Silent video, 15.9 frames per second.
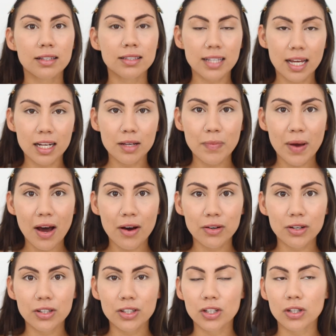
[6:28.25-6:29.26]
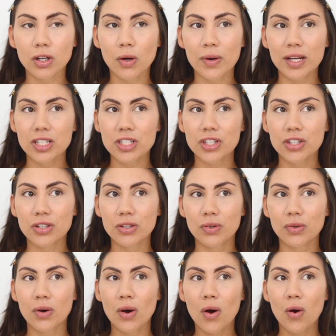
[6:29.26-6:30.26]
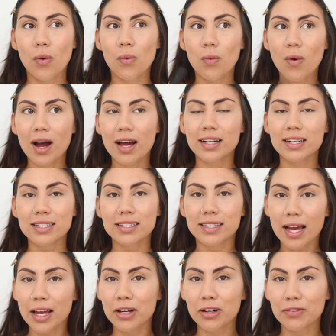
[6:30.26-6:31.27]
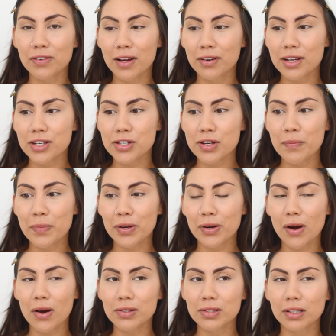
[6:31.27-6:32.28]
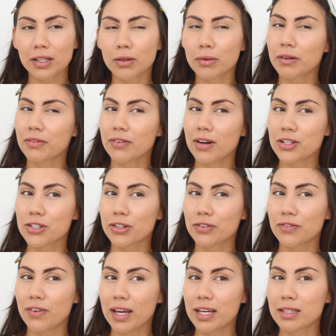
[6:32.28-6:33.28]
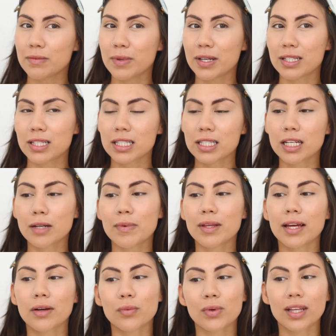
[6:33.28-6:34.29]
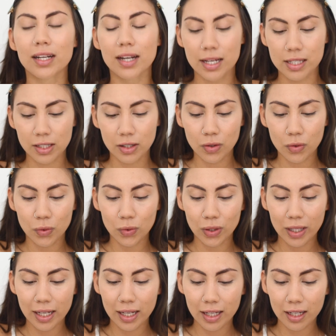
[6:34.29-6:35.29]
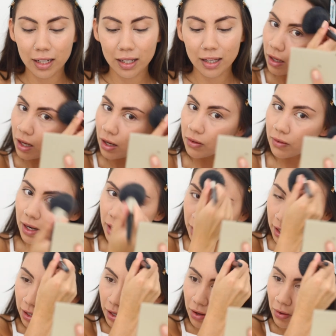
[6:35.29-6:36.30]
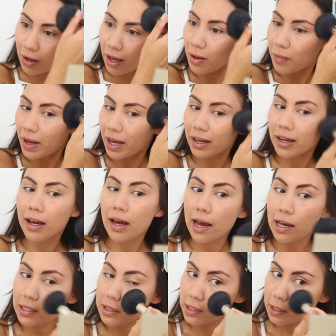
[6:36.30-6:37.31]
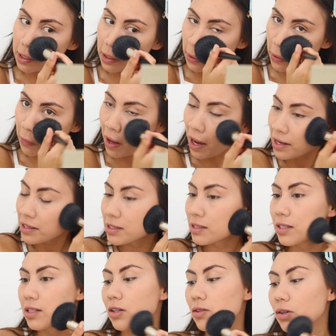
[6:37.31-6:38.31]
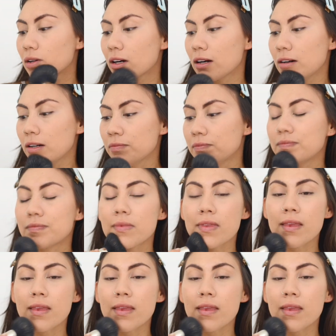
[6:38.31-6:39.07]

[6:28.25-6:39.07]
setting powder, you're going to one, set your foundation, but you're also going to refresh your face because it's going to be like really nice and cooling. All right. Okay, Becca, I see you. I see you, girl.